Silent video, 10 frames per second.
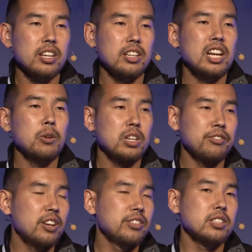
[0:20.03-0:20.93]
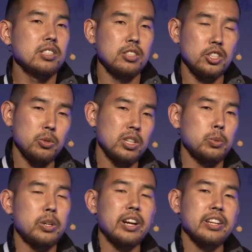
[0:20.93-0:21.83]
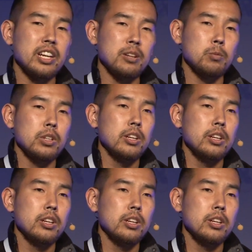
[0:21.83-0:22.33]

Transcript: And now we have offices in the US where I am,